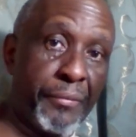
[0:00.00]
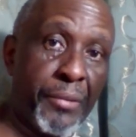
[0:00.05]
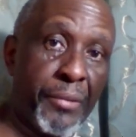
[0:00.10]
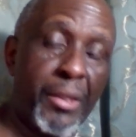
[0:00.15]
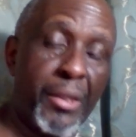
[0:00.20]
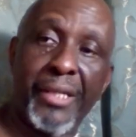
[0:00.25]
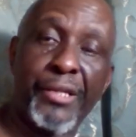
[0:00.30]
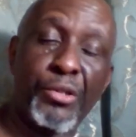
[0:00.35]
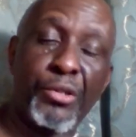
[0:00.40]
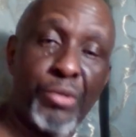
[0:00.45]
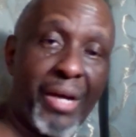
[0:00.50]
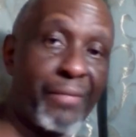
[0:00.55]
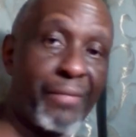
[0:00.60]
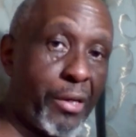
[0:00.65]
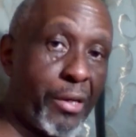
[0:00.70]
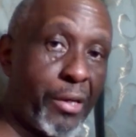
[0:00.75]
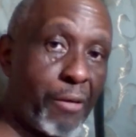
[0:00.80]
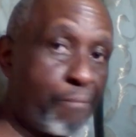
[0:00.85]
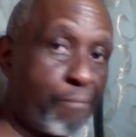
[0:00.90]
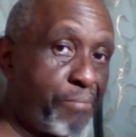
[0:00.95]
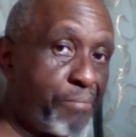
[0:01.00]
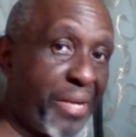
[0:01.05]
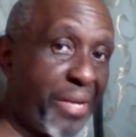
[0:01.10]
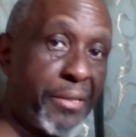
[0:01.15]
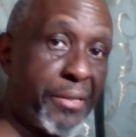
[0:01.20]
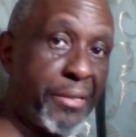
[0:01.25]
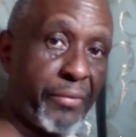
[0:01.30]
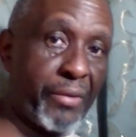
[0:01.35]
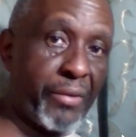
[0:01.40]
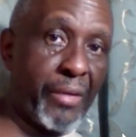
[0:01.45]
They need to have a
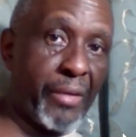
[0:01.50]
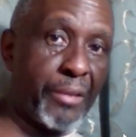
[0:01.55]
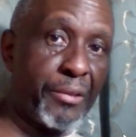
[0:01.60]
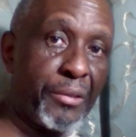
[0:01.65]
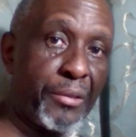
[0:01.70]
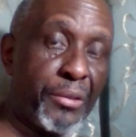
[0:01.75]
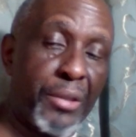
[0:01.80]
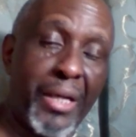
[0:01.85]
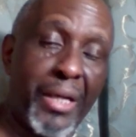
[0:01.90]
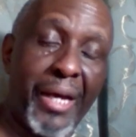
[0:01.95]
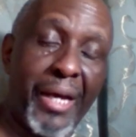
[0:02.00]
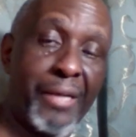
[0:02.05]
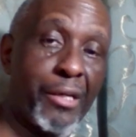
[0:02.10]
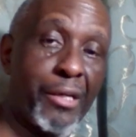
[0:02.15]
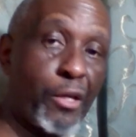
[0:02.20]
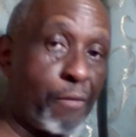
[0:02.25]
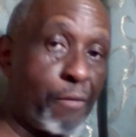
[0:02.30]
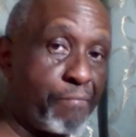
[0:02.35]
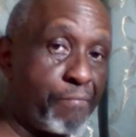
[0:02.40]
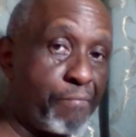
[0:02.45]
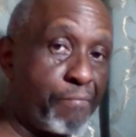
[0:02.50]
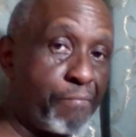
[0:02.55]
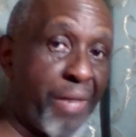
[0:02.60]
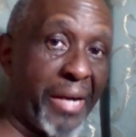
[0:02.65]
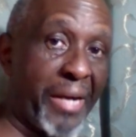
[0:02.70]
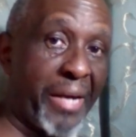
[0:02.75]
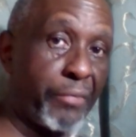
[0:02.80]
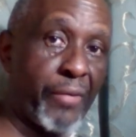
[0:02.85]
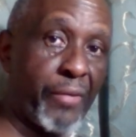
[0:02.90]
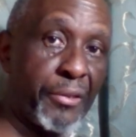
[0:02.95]
competitive advantage and a comparative
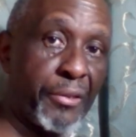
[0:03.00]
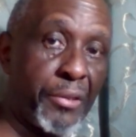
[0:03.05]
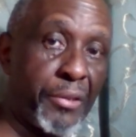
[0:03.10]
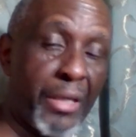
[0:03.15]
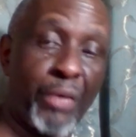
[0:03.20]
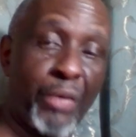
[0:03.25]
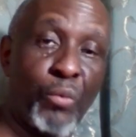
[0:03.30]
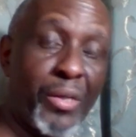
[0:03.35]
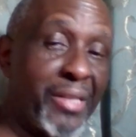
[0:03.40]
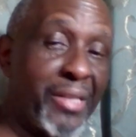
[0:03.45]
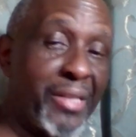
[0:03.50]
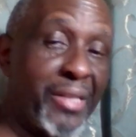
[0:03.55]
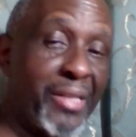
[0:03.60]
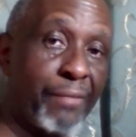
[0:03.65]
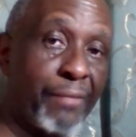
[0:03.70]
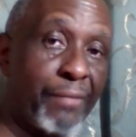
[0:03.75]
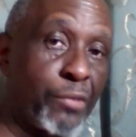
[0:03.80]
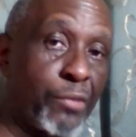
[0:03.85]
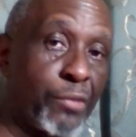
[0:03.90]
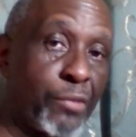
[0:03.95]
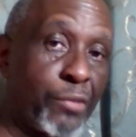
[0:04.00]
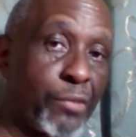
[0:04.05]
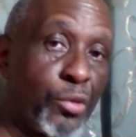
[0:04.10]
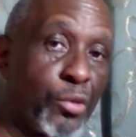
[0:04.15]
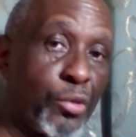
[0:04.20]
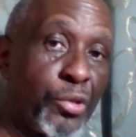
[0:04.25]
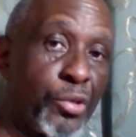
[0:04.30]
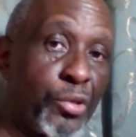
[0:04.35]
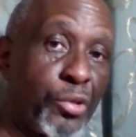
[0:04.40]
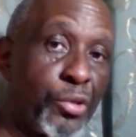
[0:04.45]
advantage. And once they have those
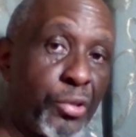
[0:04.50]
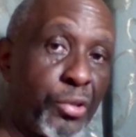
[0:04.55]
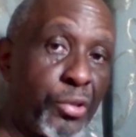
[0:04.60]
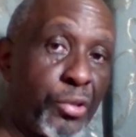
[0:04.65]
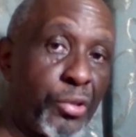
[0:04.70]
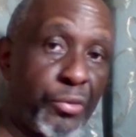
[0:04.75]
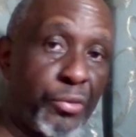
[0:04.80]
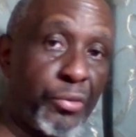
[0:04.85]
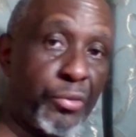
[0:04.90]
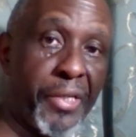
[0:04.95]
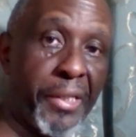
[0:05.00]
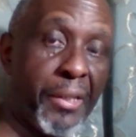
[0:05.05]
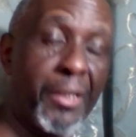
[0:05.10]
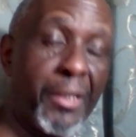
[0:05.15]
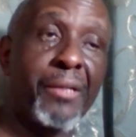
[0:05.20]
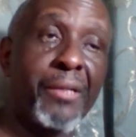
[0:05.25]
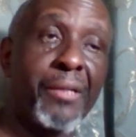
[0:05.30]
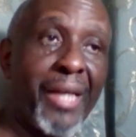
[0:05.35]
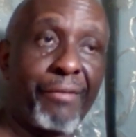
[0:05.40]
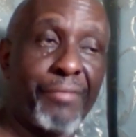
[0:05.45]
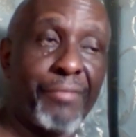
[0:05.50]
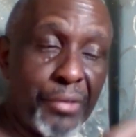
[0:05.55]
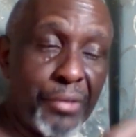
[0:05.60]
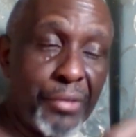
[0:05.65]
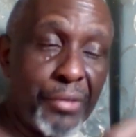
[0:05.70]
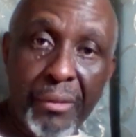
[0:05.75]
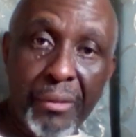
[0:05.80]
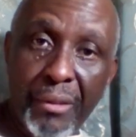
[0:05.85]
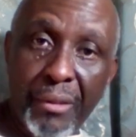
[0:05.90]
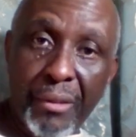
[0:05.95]
three, they have now
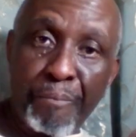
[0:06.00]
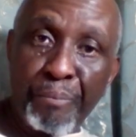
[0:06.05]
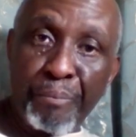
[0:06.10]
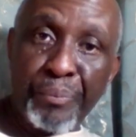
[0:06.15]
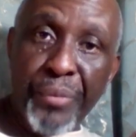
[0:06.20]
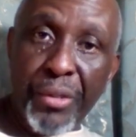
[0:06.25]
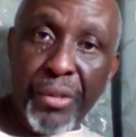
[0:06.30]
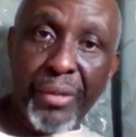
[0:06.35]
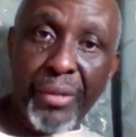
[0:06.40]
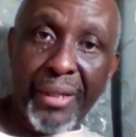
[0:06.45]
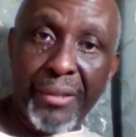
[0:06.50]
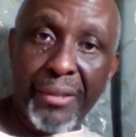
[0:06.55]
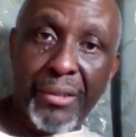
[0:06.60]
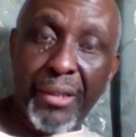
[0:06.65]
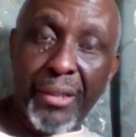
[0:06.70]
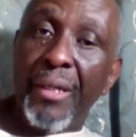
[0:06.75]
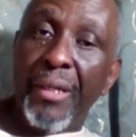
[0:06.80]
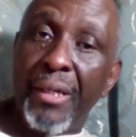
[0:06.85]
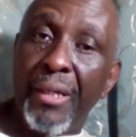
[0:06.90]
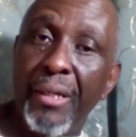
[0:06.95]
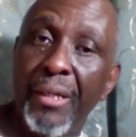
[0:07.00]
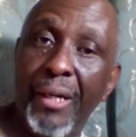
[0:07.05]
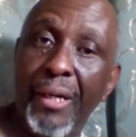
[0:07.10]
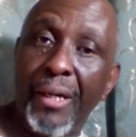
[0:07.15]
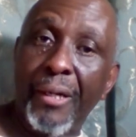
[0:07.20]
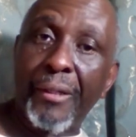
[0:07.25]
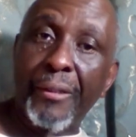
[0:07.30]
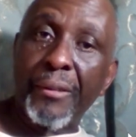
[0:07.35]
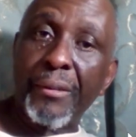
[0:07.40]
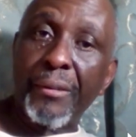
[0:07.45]
you can say,
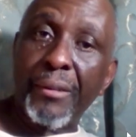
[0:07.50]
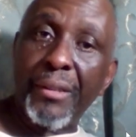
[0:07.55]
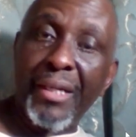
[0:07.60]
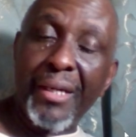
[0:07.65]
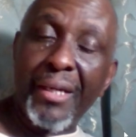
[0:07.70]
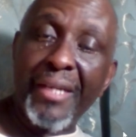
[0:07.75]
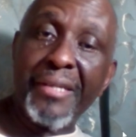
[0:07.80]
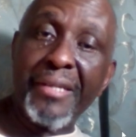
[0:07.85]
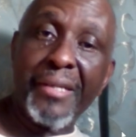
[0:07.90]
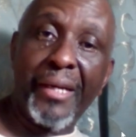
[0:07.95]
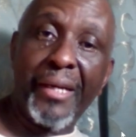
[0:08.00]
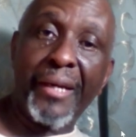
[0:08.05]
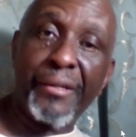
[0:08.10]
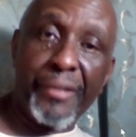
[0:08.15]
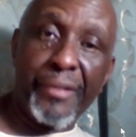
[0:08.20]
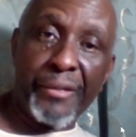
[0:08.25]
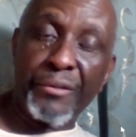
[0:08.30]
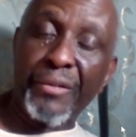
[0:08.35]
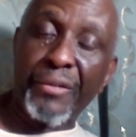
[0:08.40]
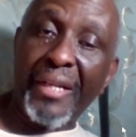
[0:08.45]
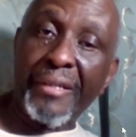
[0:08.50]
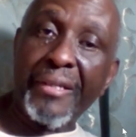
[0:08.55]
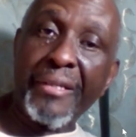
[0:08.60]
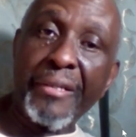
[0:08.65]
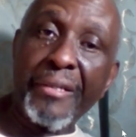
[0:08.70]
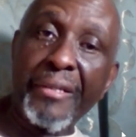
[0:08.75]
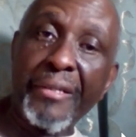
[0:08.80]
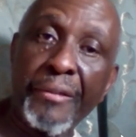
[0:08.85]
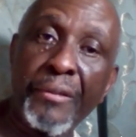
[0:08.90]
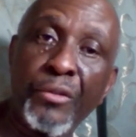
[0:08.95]
indicators that they
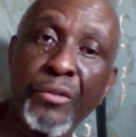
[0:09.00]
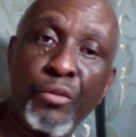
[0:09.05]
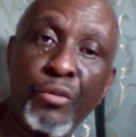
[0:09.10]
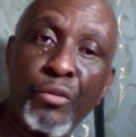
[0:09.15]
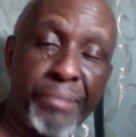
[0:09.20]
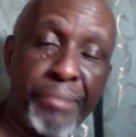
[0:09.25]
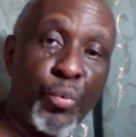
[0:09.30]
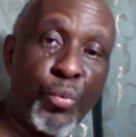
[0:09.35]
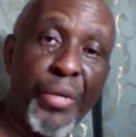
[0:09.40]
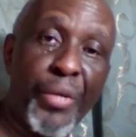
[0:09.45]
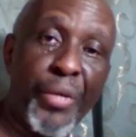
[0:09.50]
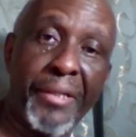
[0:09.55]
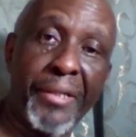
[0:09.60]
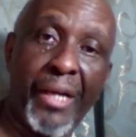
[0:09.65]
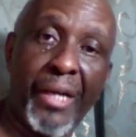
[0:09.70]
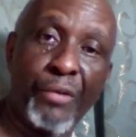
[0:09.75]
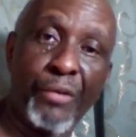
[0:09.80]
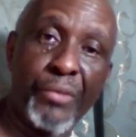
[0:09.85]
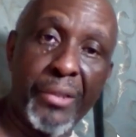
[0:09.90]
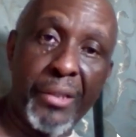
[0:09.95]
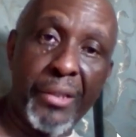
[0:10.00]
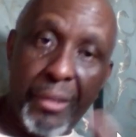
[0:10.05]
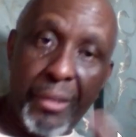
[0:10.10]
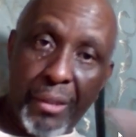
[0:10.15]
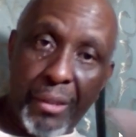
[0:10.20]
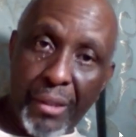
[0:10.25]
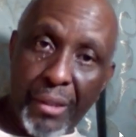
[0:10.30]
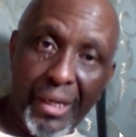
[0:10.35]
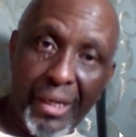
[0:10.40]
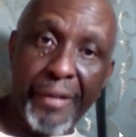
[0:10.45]
need to persuade now the
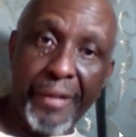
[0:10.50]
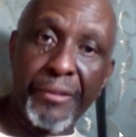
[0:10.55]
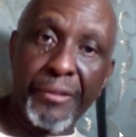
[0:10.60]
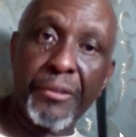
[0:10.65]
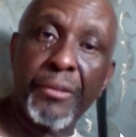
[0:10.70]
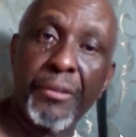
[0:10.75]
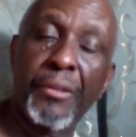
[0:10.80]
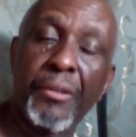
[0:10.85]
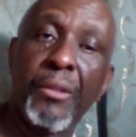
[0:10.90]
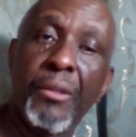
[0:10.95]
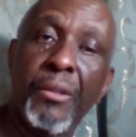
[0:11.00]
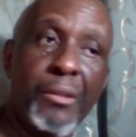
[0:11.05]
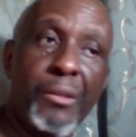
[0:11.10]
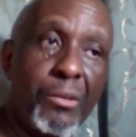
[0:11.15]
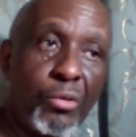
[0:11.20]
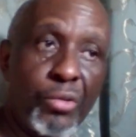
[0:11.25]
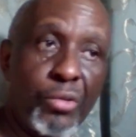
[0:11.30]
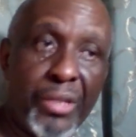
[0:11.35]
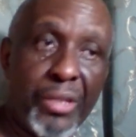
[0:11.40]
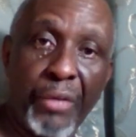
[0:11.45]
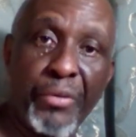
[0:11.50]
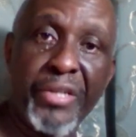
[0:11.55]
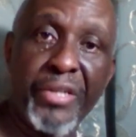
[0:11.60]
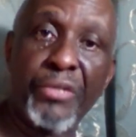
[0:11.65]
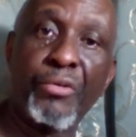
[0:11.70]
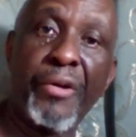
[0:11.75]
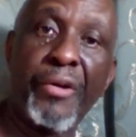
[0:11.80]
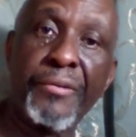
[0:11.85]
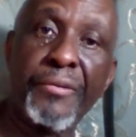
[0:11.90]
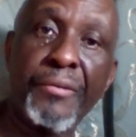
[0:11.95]
client. Those are the
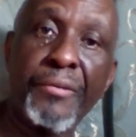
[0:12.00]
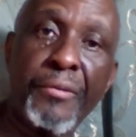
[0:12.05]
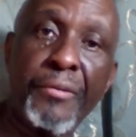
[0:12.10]
restaurants.